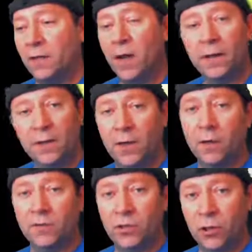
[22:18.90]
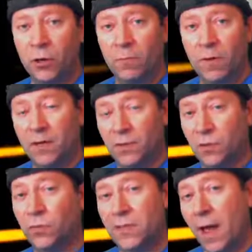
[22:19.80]
young adults, sure, but
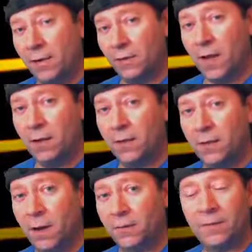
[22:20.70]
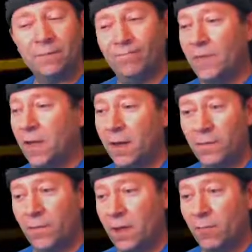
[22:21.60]
suicidal young adults? None
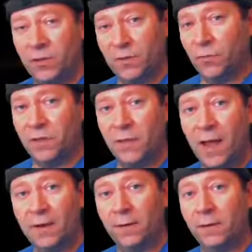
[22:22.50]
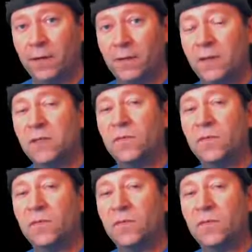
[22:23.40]
of them are suicidal in this